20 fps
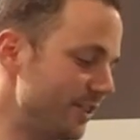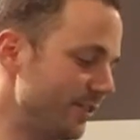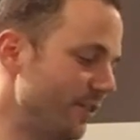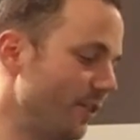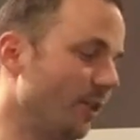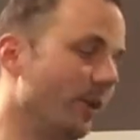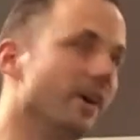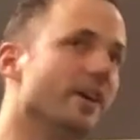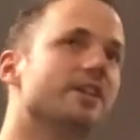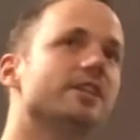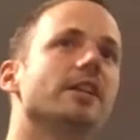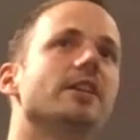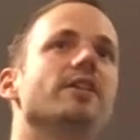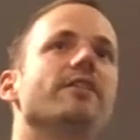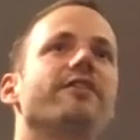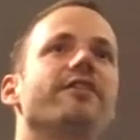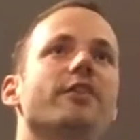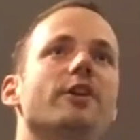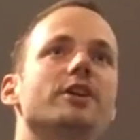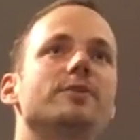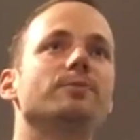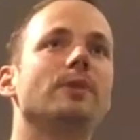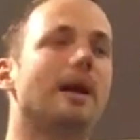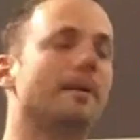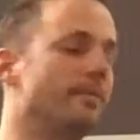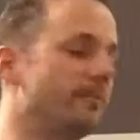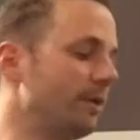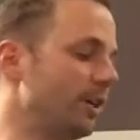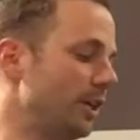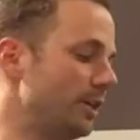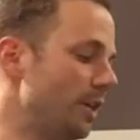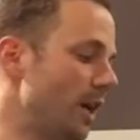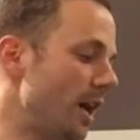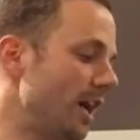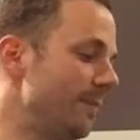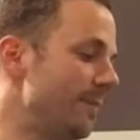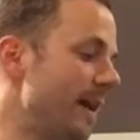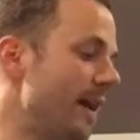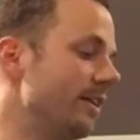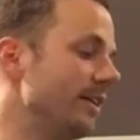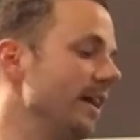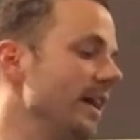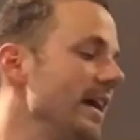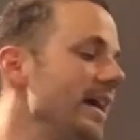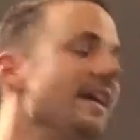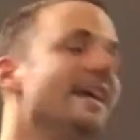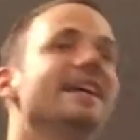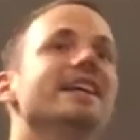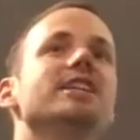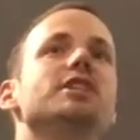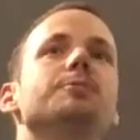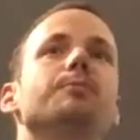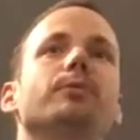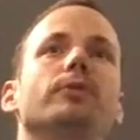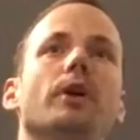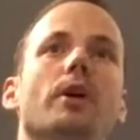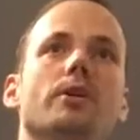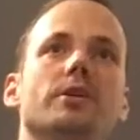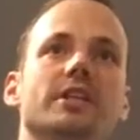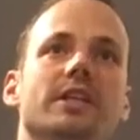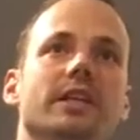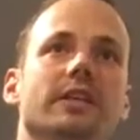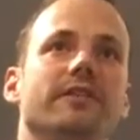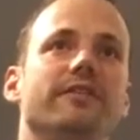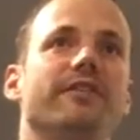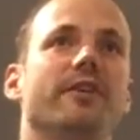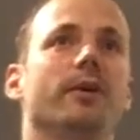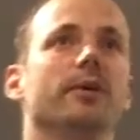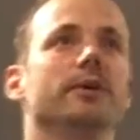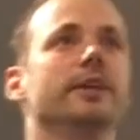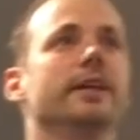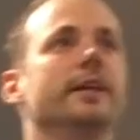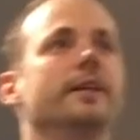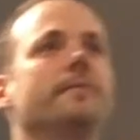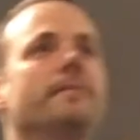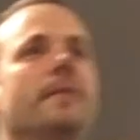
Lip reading: of course, and the first problem I'm going to talk about is protein folding.